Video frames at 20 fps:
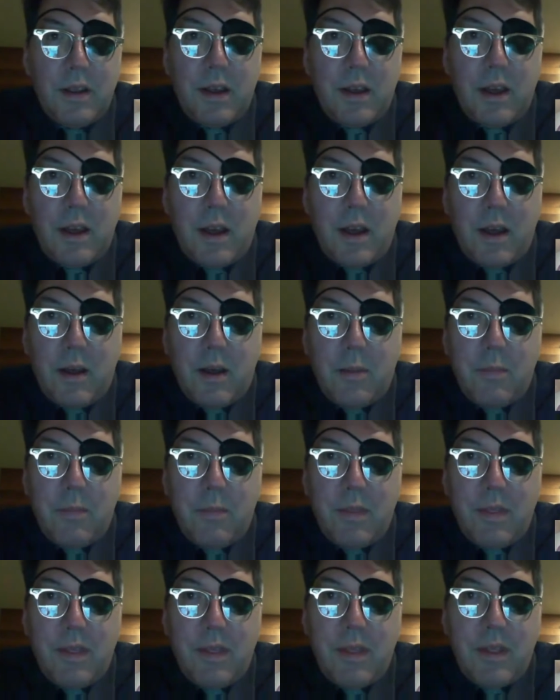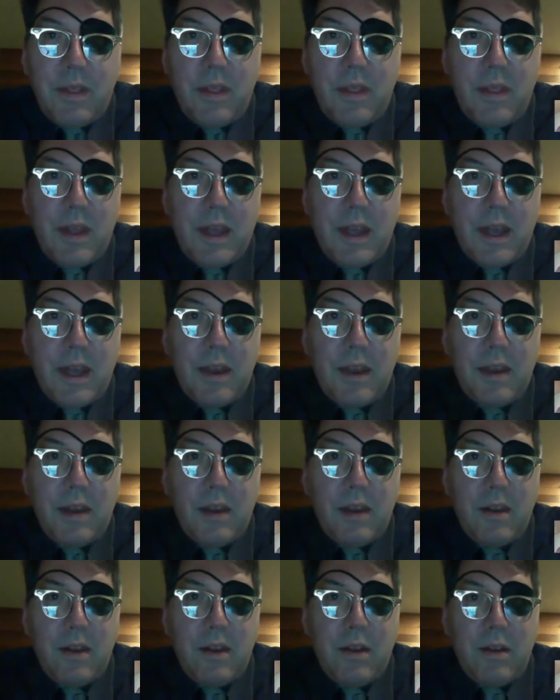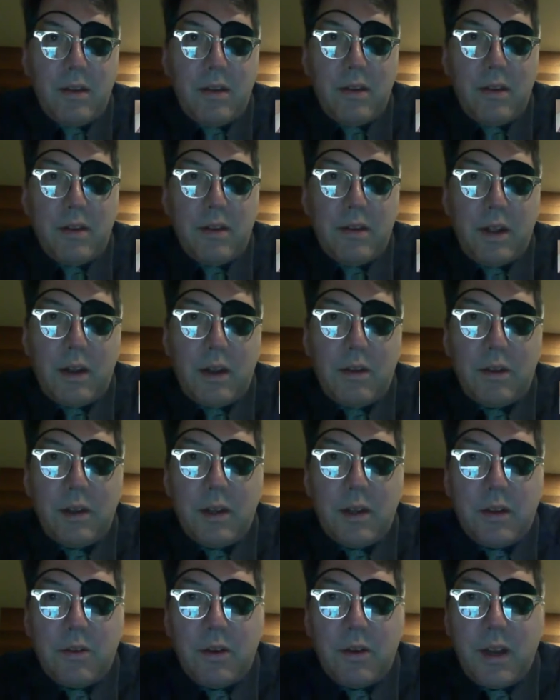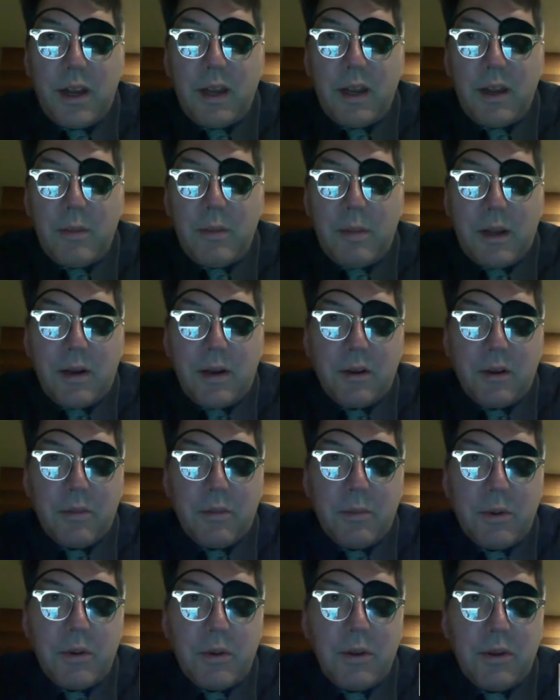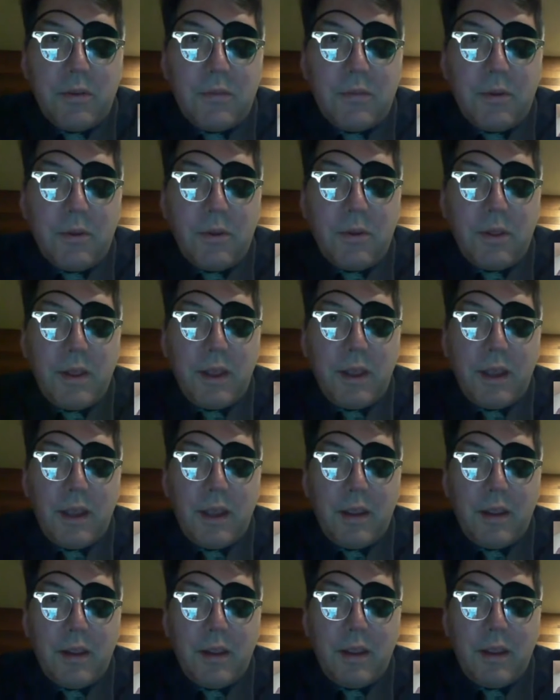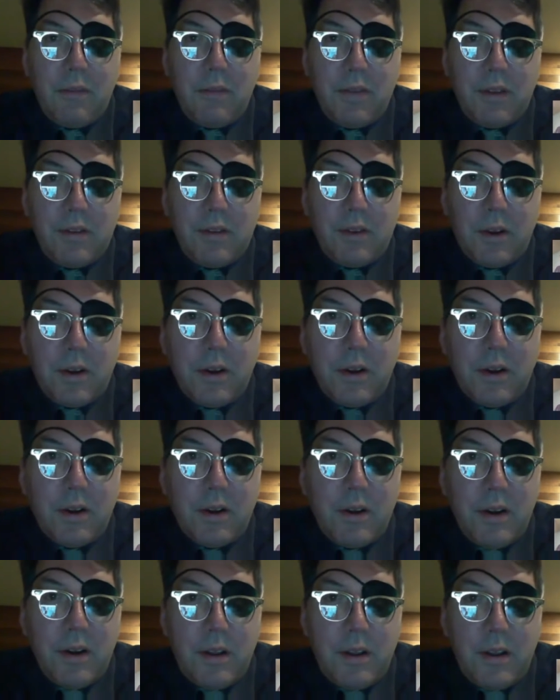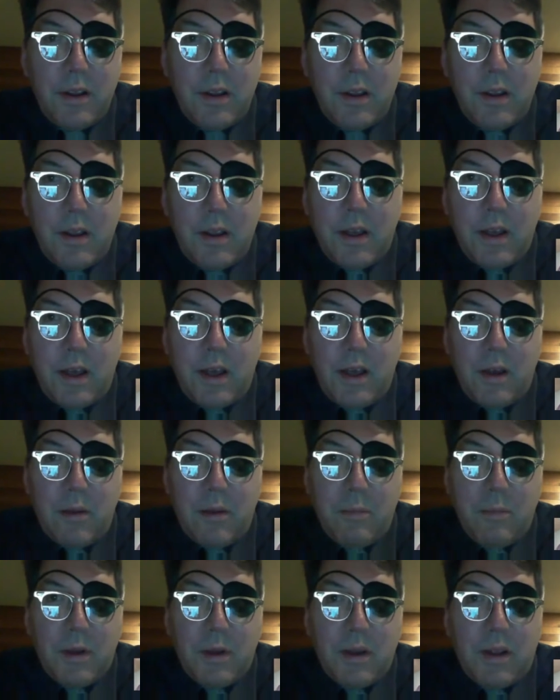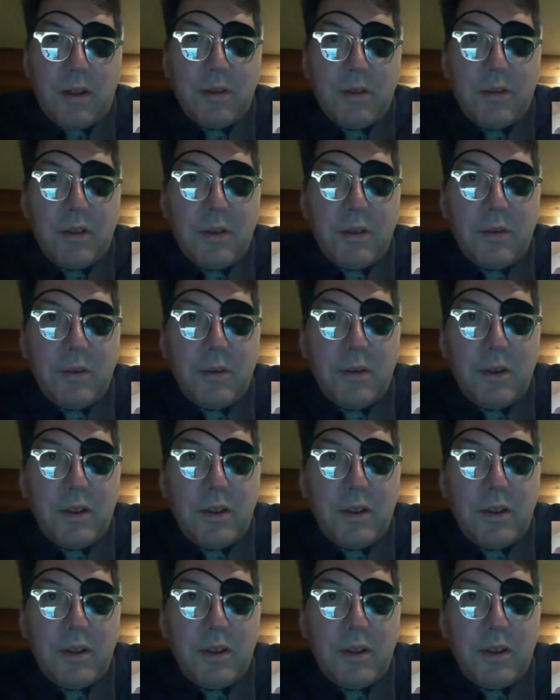that not only create a better experience for the visitor, but also,